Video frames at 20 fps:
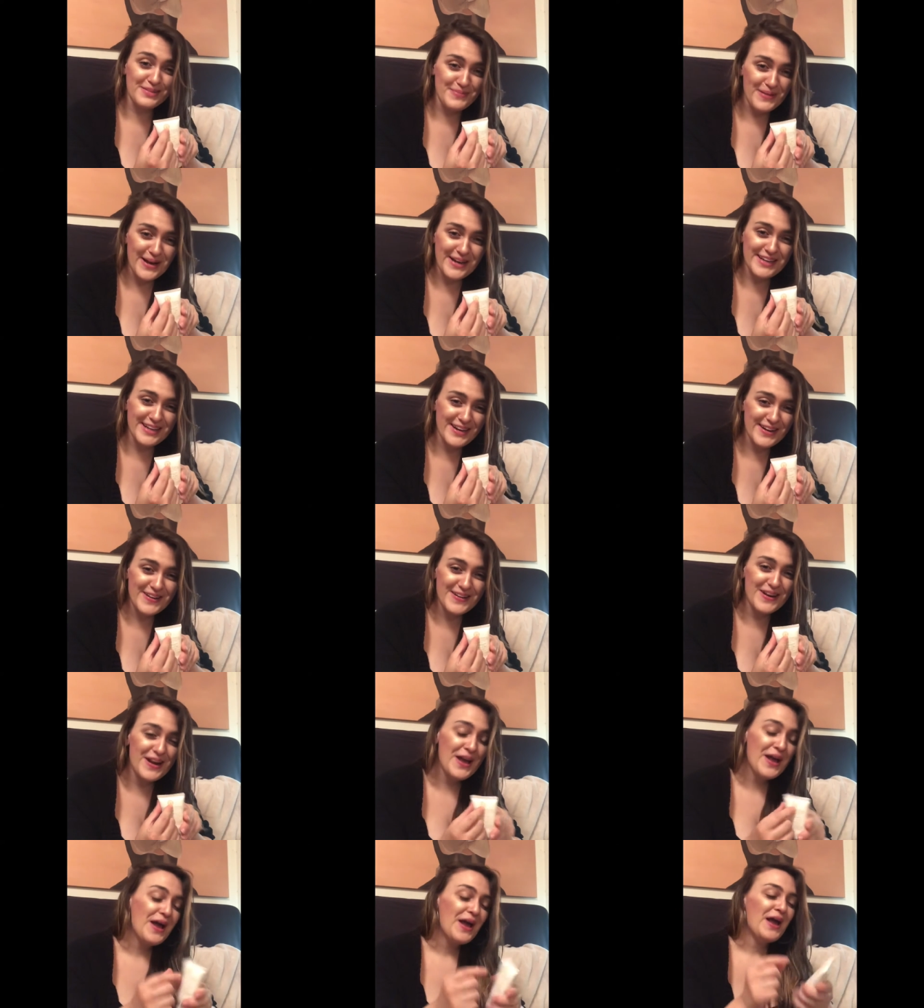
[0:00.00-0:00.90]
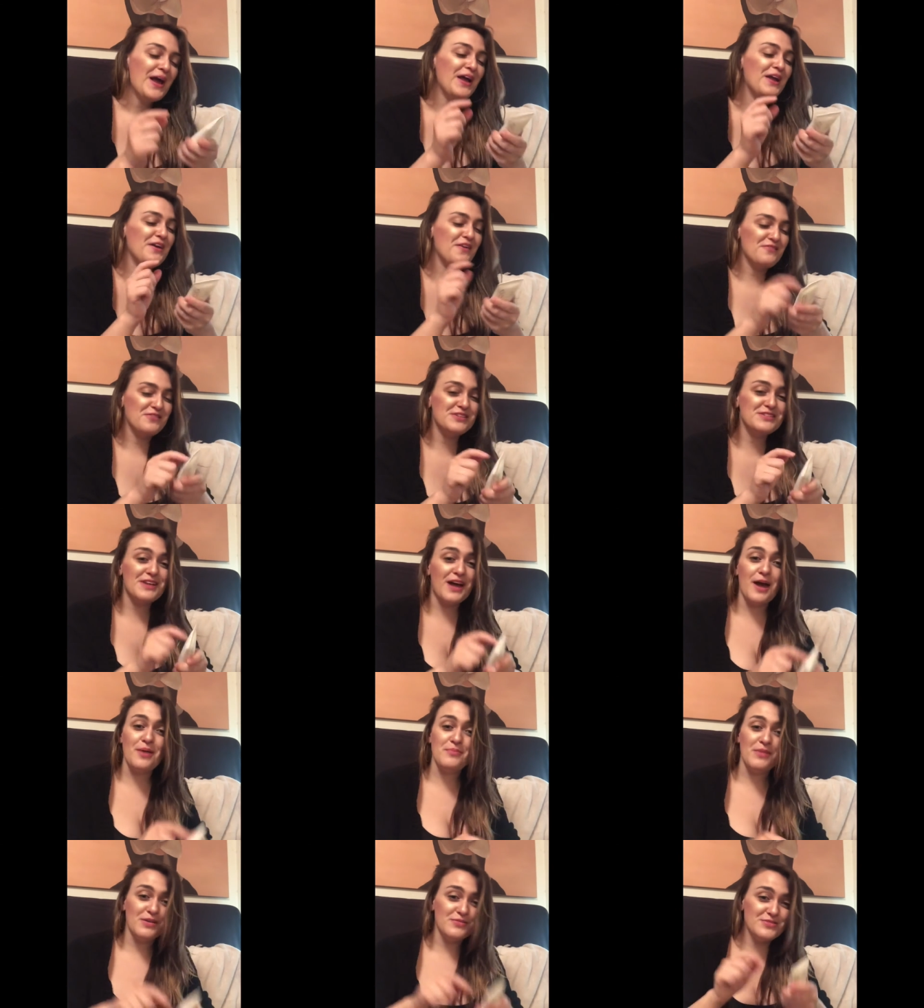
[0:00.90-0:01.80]
back here. And every
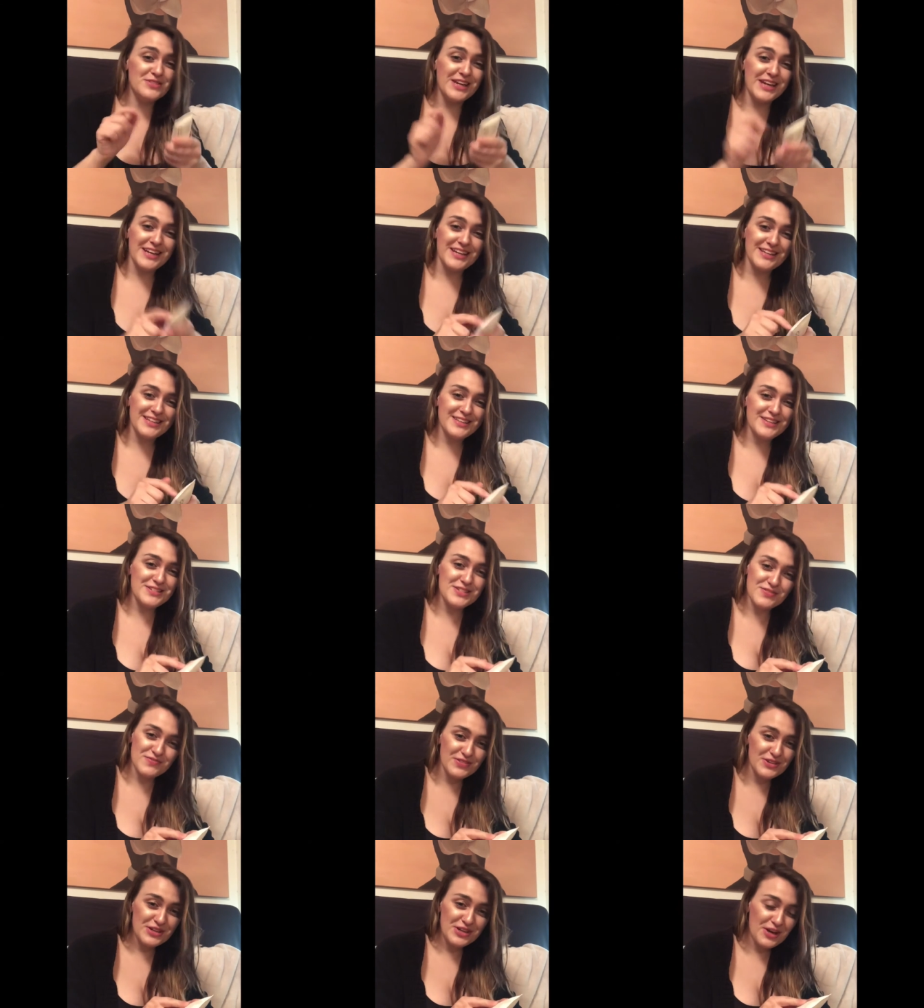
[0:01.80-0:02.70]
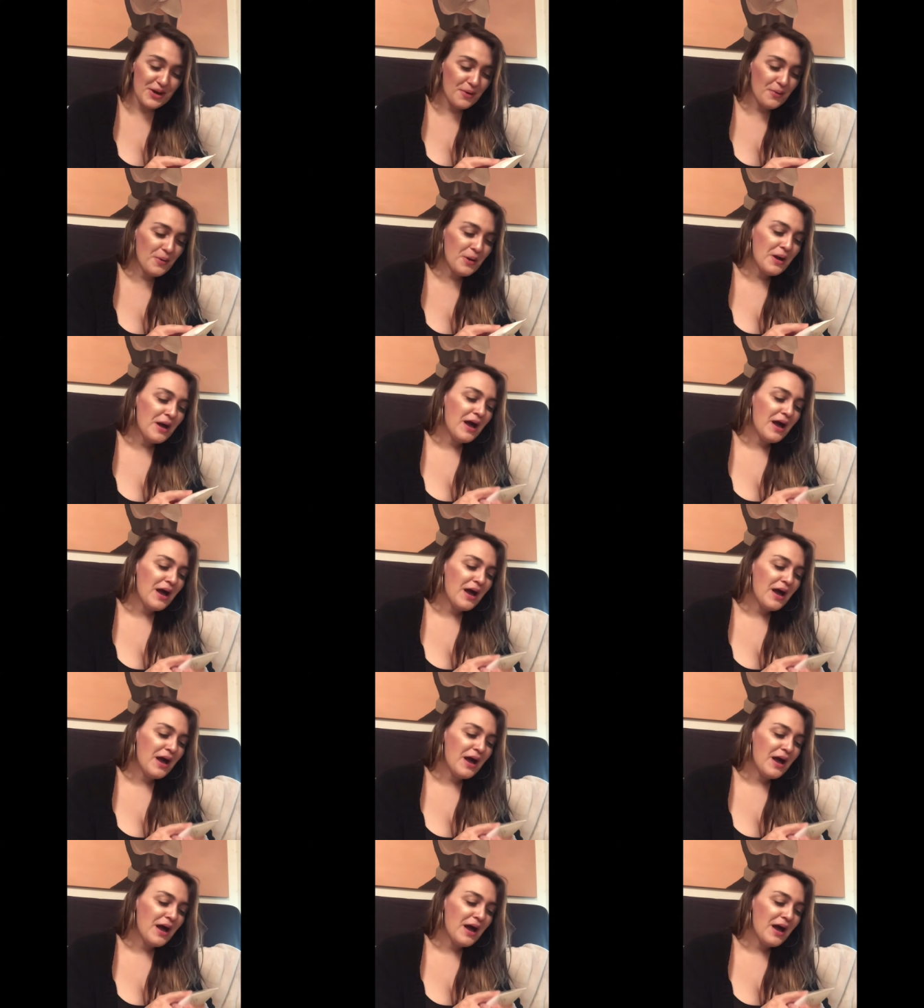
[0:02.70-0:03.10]
time I've taken this video,